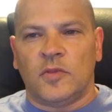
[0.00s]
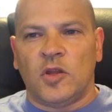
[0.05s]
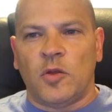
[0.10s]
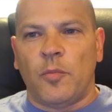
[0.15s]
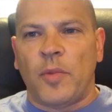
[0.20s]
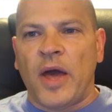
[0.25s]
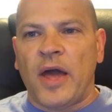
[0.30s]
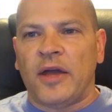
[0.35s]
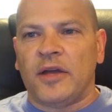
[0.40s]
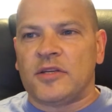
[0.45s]

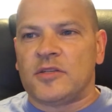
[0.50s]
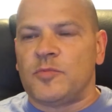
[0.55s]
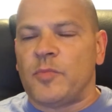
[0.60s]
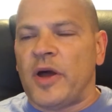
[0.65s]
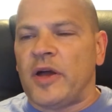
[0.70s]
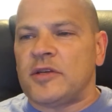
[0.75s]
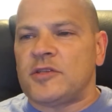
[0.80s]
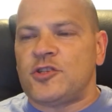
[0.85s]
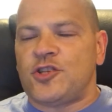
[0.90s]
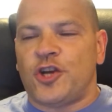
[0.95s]

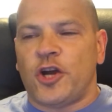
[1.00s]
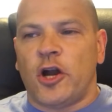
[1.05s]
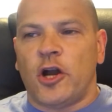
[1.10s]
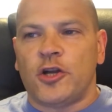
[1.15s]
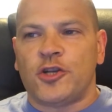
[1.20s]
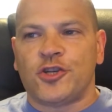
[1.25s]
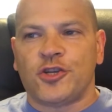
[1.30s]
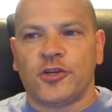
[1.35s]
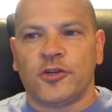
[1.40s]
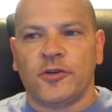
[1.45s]
banks
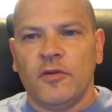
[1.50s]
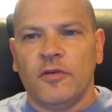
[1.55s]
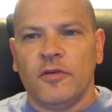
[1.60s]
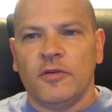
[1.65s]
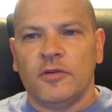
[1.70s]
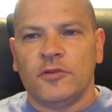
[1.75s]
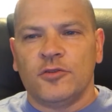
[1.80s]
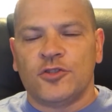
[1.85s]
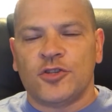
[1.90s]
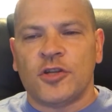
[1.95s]
charge
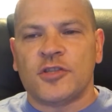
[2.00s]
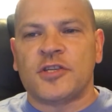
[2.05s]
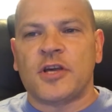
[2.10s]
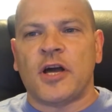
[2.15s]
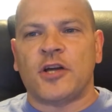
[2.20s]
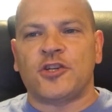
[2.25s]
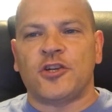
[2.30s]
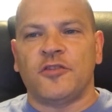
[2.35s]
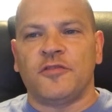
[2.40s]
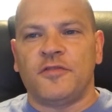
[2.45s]

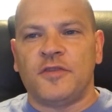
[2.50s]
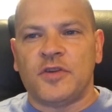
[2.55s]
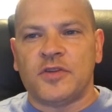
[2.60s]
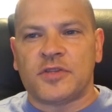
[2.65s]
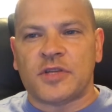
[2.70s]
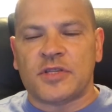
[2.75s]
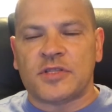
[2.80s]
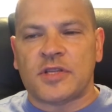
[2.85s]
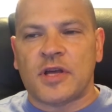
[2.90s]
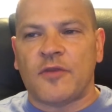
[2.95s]
transaction
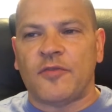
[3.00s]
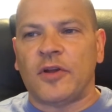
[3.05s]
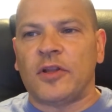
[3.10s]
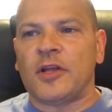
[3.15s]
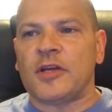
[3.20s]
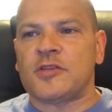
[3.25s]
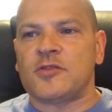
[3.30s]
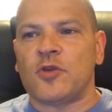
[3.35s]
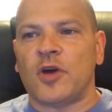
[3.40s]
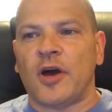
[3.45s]
fees and stuff
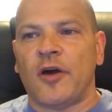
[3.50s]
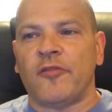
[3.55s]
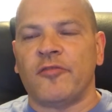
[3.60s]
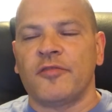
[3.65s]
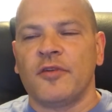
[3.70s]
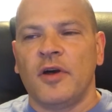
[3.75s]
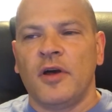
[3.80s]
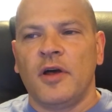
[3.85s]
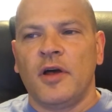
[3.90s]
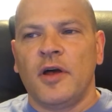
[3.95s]
unless you have